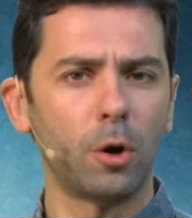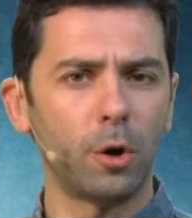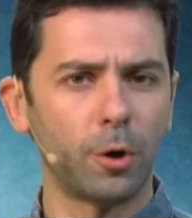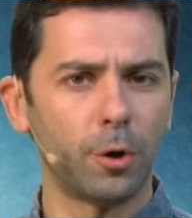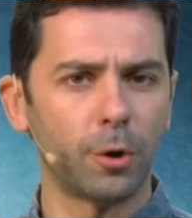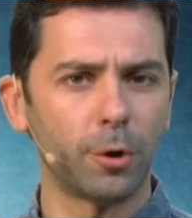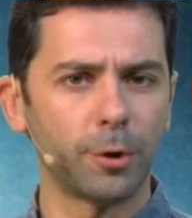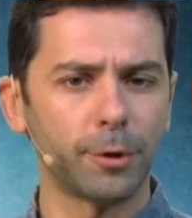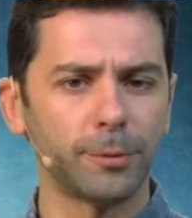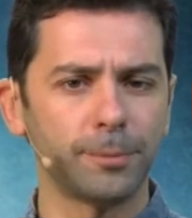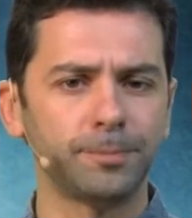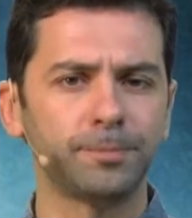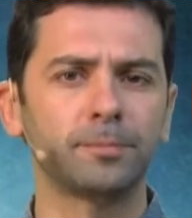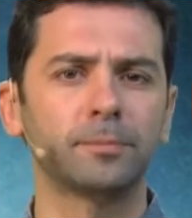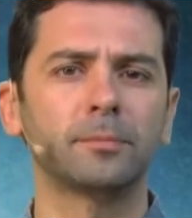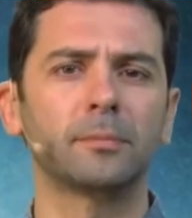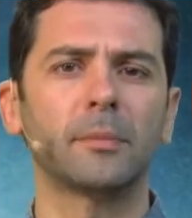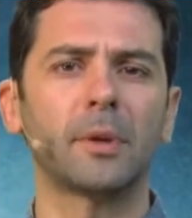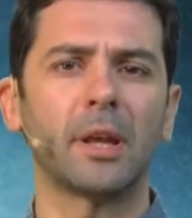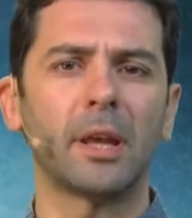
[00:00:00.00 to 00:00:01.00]
Or,
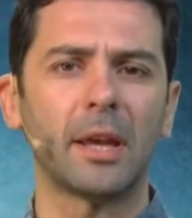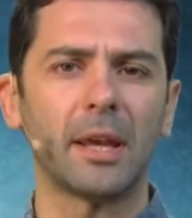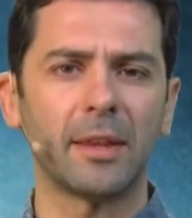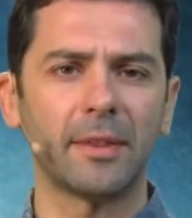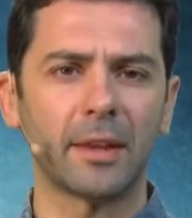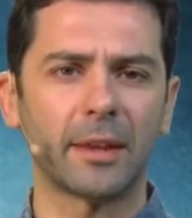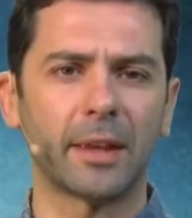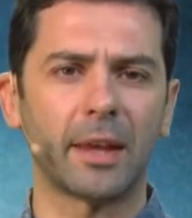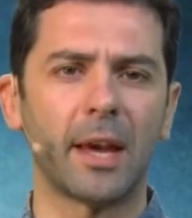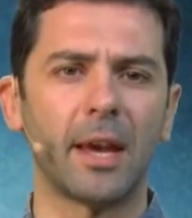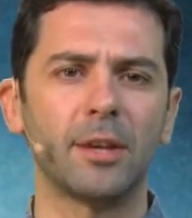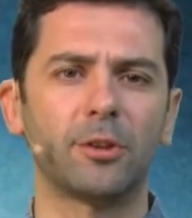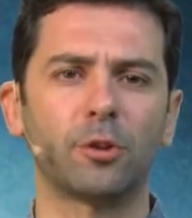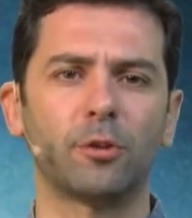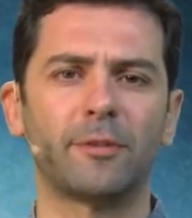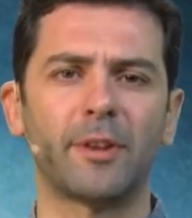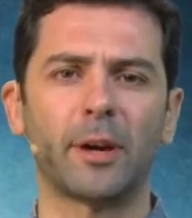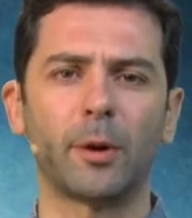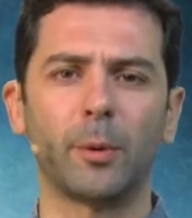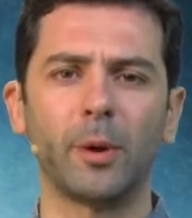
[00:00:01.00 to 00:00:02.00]
in the case
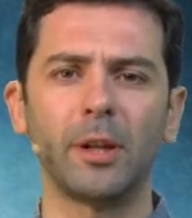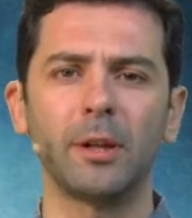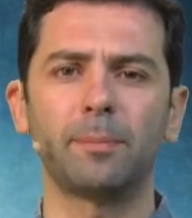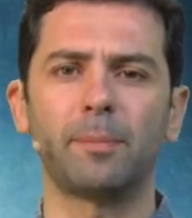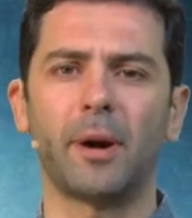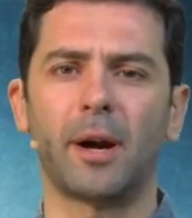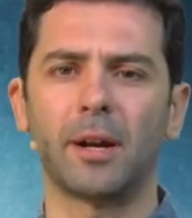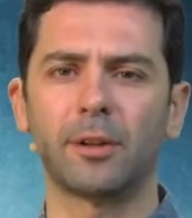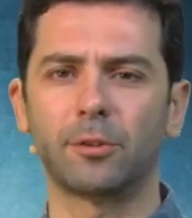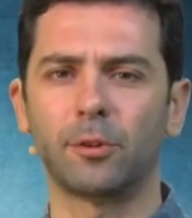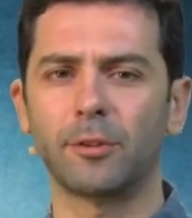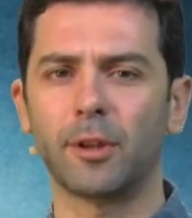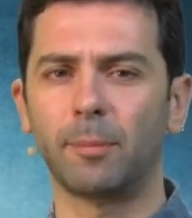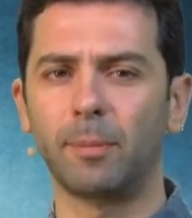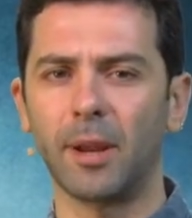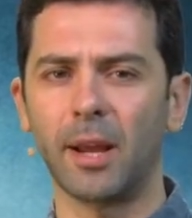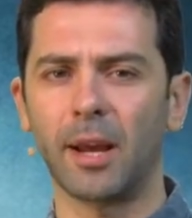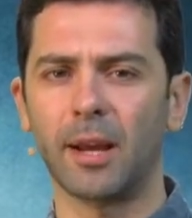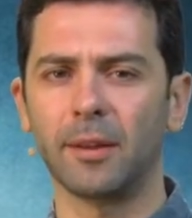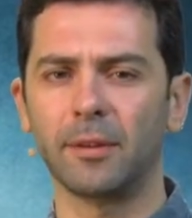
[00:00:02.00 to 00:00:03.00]
of the green parts of the
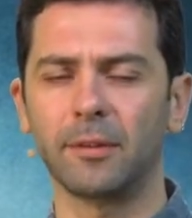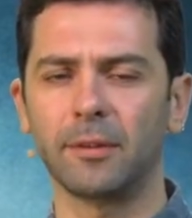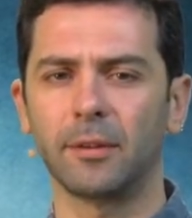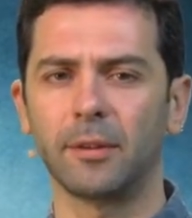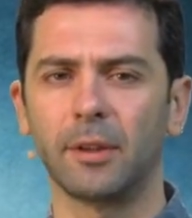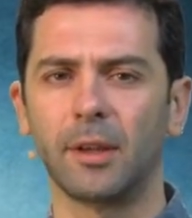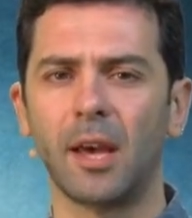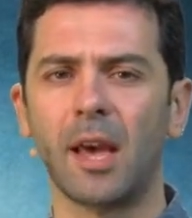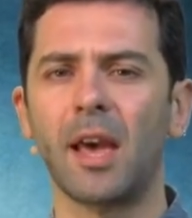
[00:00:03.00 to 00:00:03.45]
plants,